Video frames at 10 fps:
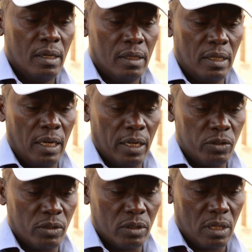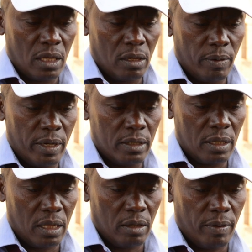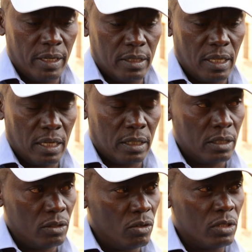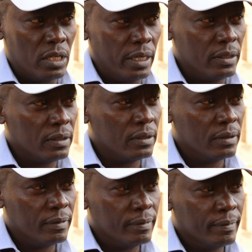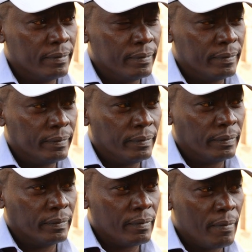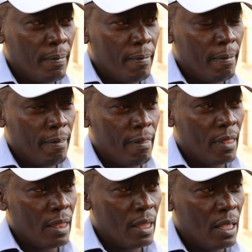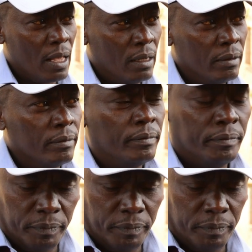the elections. Otherwise, that is not nice. Yeah, let's hope that will be taken into account.